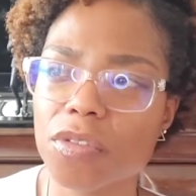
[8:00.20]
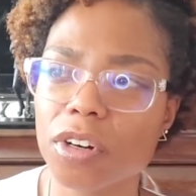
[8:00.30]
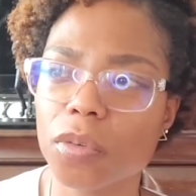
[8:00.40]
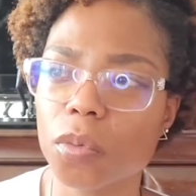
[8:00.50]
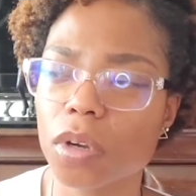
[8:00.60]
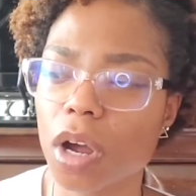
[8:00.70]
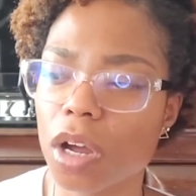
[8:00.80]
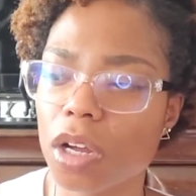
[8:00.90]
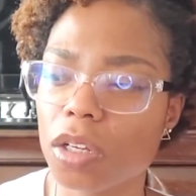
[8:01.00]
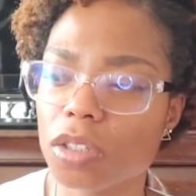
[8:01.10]
for
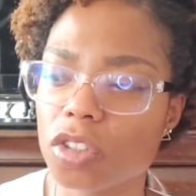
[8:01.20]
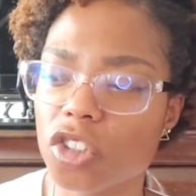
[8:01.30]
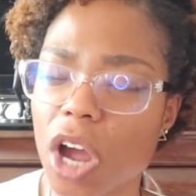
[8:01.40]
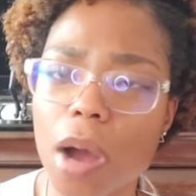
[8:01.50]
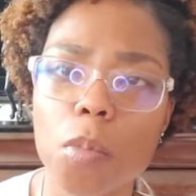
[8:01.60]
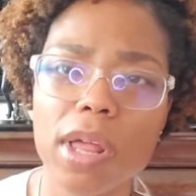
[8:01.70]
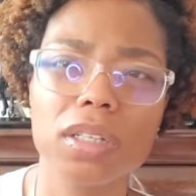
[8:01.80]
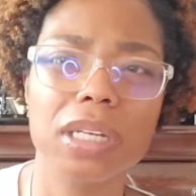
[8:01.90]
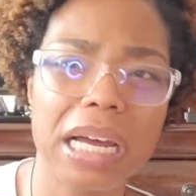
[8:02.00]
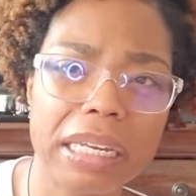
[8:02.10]
a job well
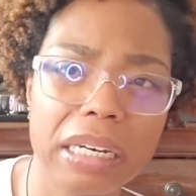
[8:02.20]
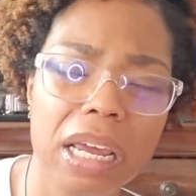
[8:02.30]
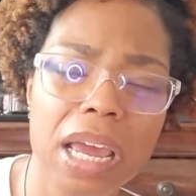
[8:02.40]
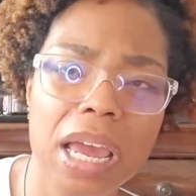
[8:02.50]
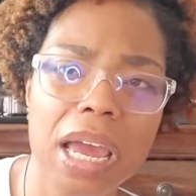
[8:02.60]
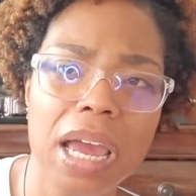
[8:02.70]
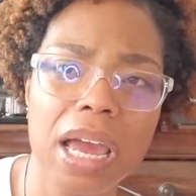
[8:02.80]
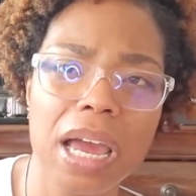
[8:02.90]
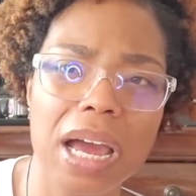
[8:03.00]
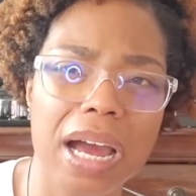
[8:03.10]
done,
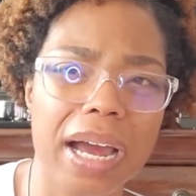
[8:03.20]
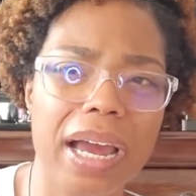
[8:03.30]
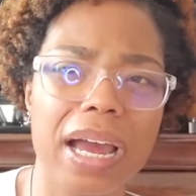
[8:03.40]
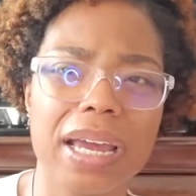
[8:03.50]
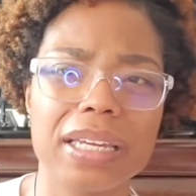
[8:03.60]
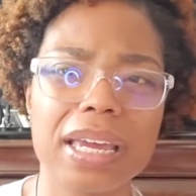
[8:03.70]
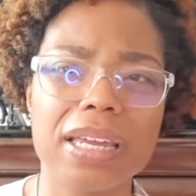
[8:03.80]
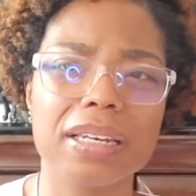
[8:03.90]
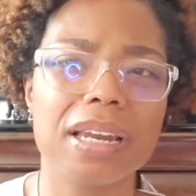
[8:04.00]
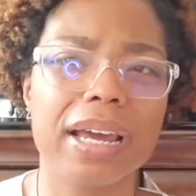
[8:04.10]
I
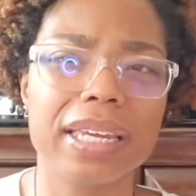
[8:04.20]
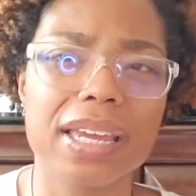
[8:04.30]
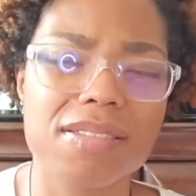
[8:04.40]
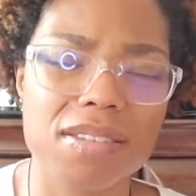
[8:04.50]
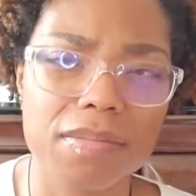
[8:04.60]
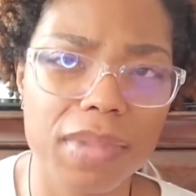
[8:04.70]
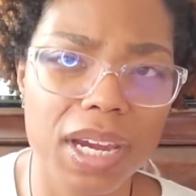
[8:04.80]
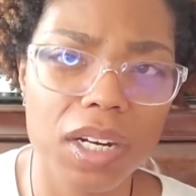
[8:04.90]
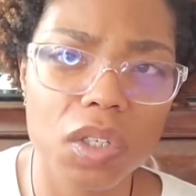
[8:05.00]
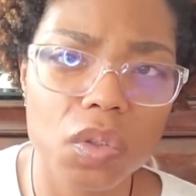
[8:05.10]
get
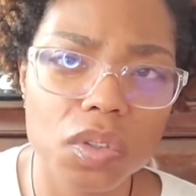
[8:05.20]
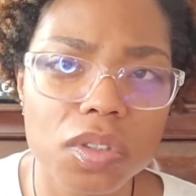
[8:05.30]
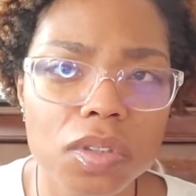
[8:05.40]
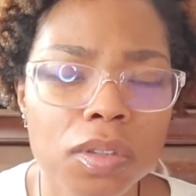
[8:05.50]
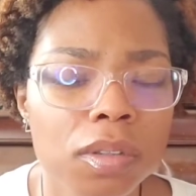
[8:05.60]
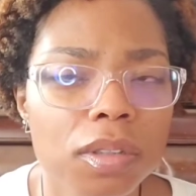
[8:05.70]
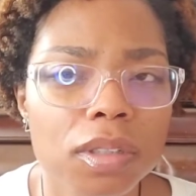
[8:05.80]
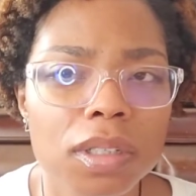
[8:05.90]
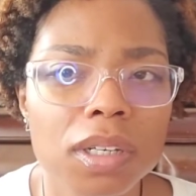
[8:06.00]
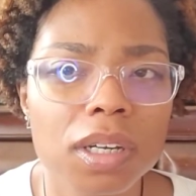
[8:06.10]
tomatoes.
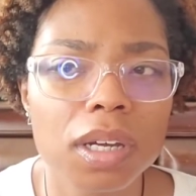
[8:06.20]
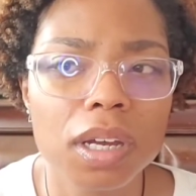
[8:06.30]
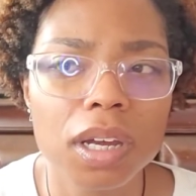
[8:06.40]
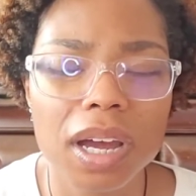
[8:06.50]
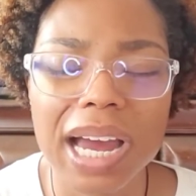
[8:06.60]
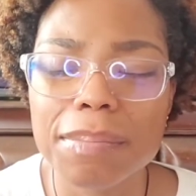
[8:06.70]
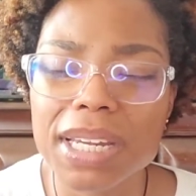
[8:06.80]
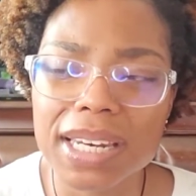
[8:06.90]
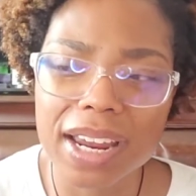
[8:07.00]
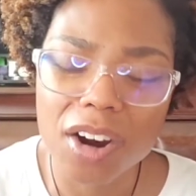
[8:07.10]
I
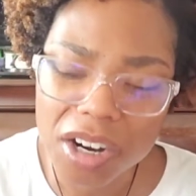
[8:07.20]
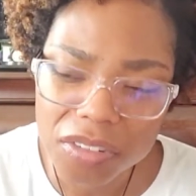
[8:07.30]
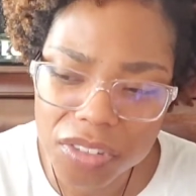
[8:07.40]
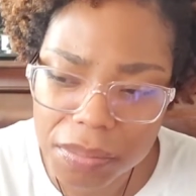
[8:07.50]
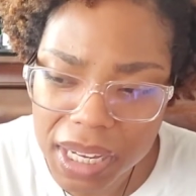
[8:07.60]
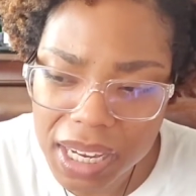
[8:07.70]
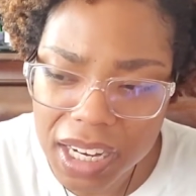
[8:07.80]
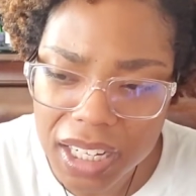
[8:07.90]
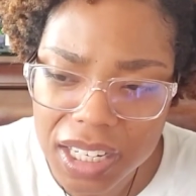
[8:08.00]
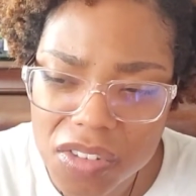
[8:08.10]
mean, they are from
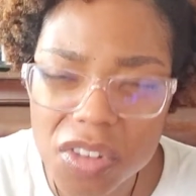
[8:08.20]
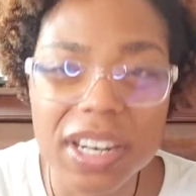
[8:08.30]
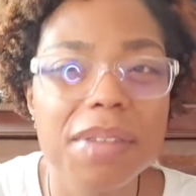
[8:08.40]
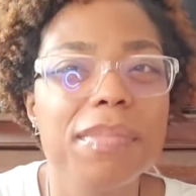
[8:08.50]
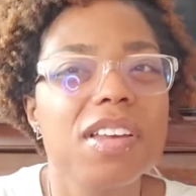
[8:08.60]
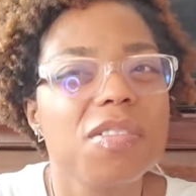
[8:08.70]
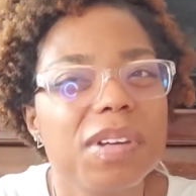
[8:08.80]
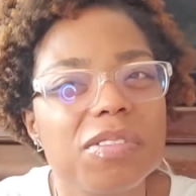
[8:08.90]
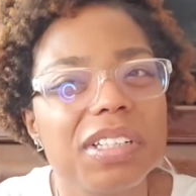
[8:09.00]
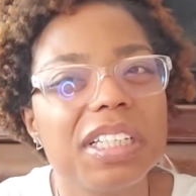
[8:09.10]
Italy, so they must
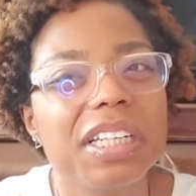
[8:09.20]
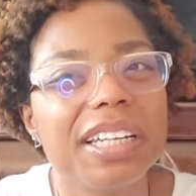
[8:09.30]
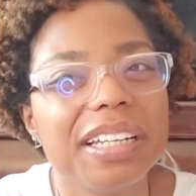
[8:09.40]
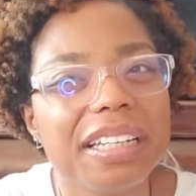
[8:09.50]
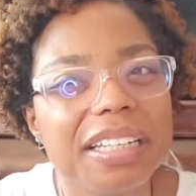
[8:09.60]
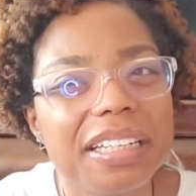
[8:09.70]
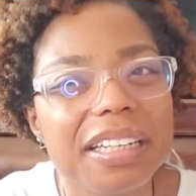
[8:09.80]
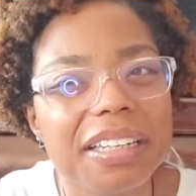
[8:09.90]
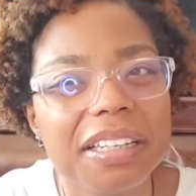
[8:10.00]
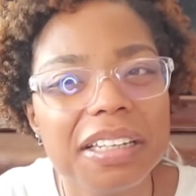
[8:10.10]
be really good.